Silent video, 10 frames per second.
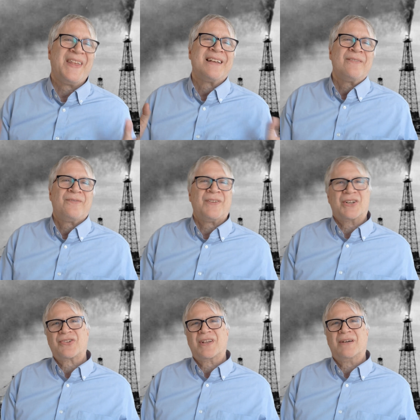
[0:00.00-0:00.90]
can
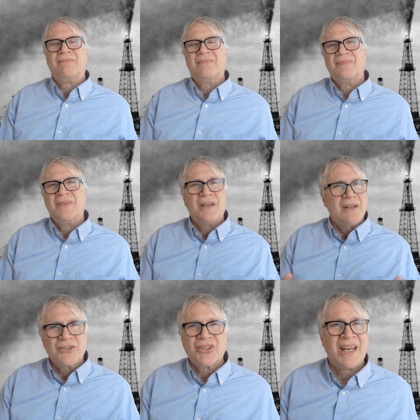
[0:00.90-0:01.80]
finish them.
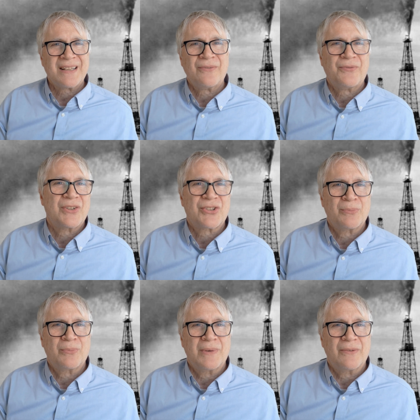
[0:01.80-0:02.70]
China can finish
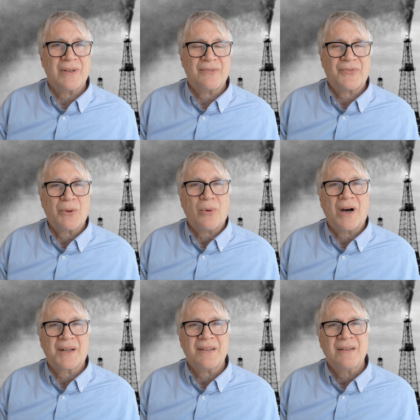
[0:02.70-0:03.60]
them if they
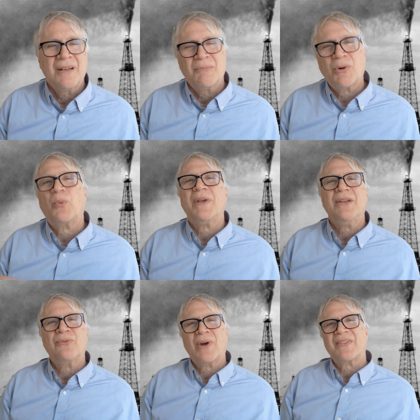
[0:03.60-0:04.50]
wanted, but
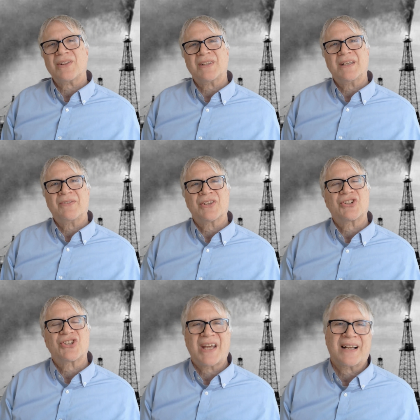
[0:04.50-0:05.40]
we'd rather live in the
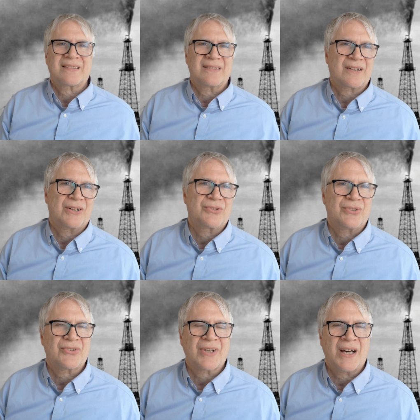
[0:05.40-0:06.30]
shacks in the
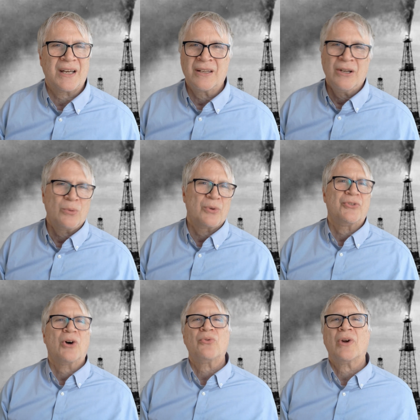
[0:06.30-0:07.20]
countryside with
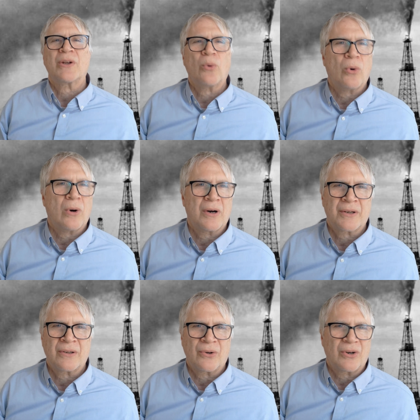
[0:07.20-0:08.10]
no running
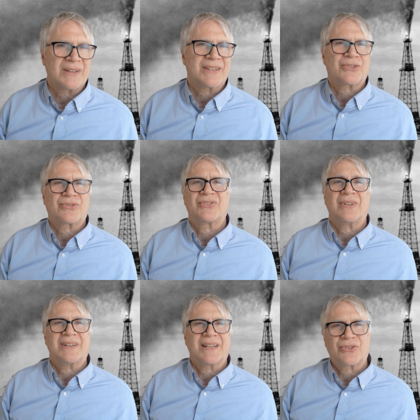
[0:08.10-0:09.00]
water or
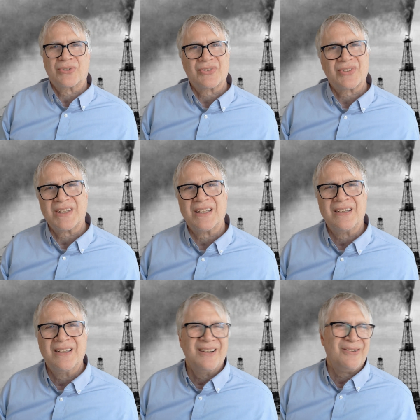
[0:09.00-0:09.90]

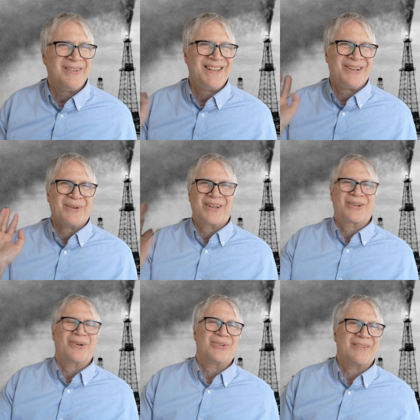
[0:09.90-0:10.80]
electricity. We don't want to
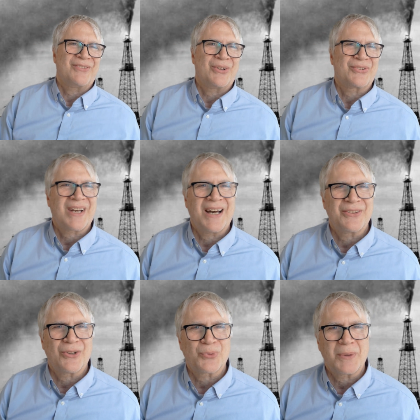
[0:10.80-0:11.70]
go live in those
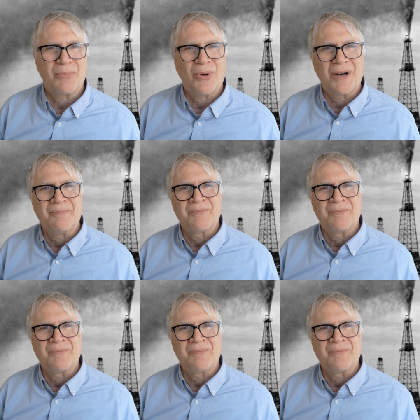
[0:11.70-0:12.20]
condos we bought.